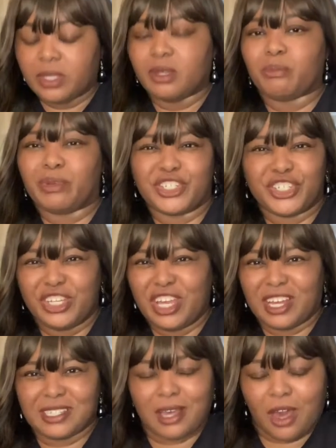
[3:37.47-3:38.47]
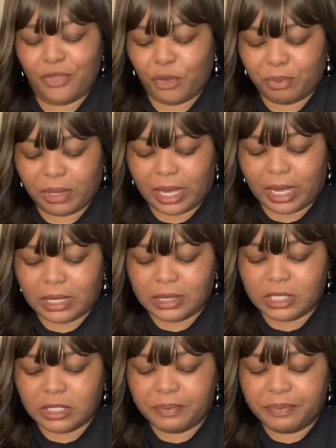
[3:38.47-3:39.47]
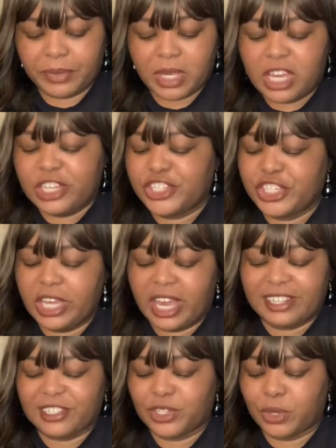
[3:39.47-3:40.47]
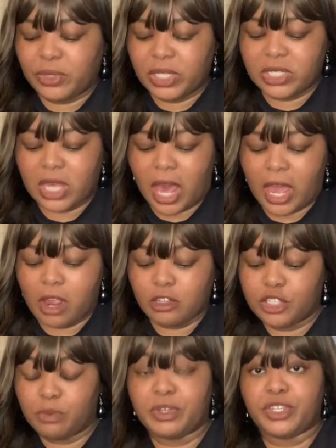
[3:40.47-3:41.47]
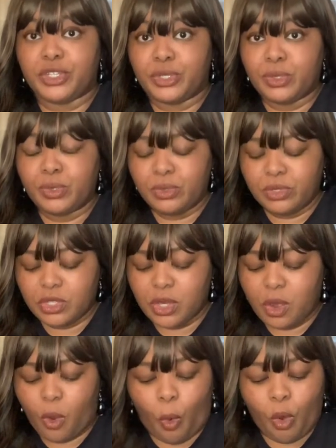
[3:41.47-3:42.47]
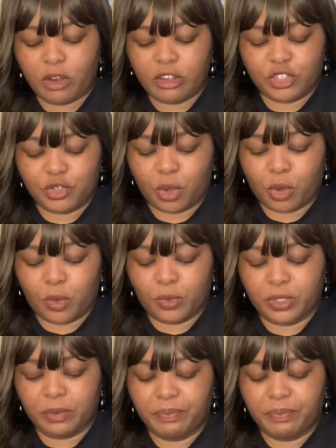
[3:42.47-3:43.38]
But she has other plans. She has no desire to be used or controlled.